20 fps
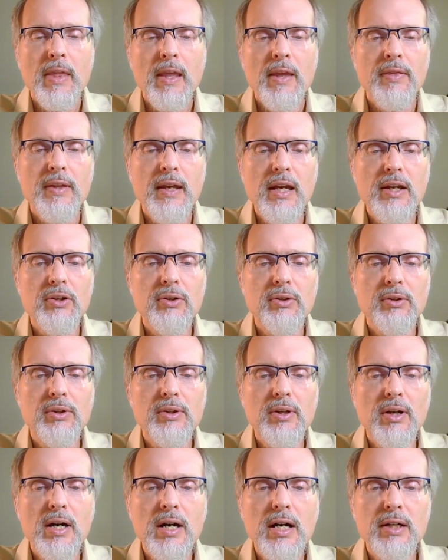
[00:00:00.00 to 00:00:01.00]
they could
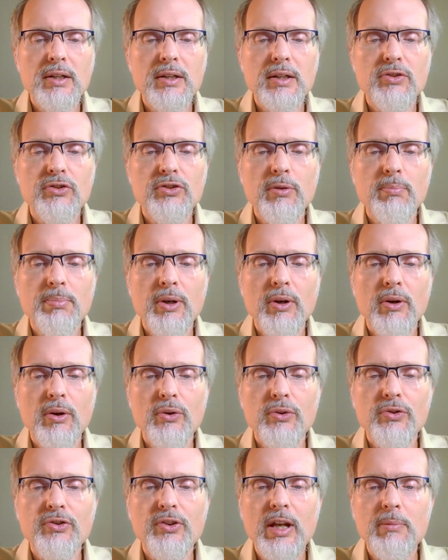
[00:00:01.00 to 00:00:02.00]
not
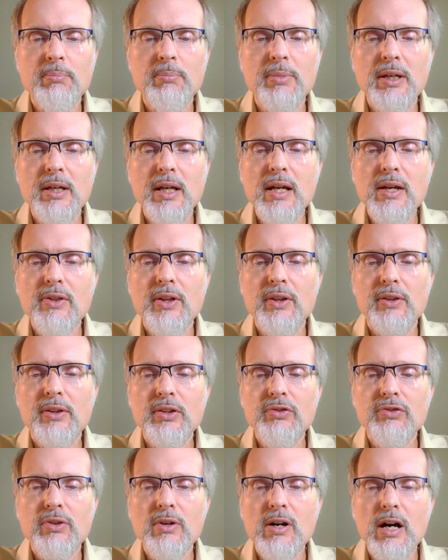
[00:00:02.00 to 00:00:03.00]
suppose that beneath
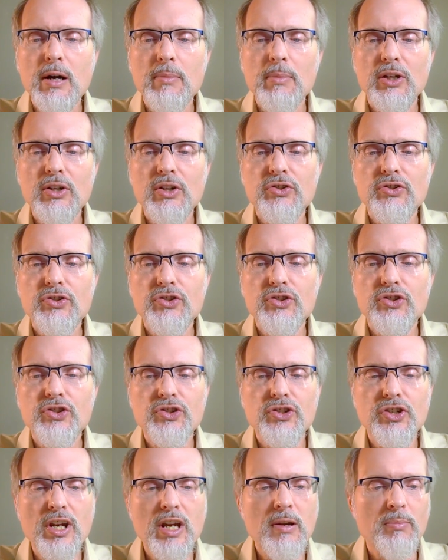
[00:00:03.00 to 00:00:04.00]
this communist
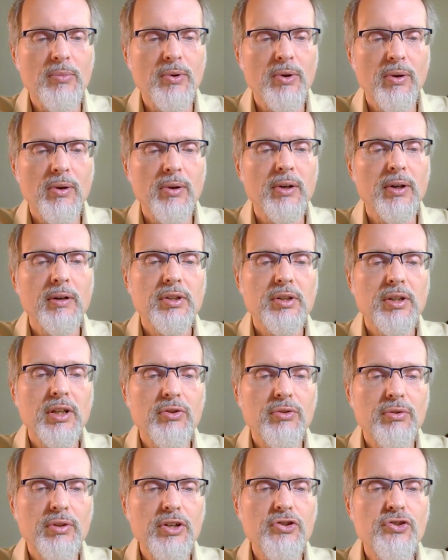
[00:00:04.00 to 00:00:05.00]
steamroller, the
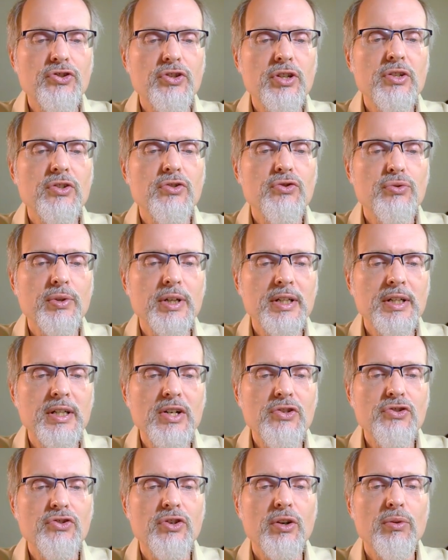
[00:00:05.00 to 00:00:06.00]
Christian
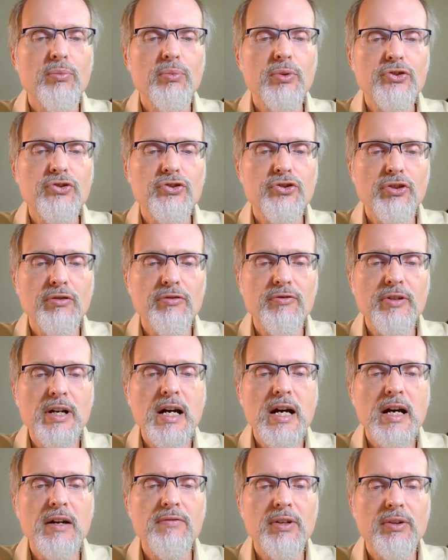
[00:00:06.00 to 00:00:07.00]
tradition would
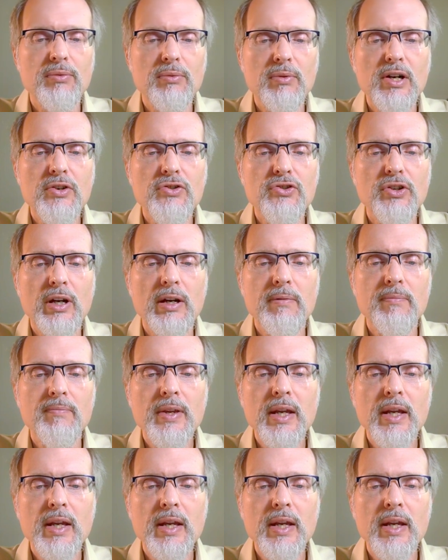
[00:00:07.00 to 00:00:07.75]
survive in Russia.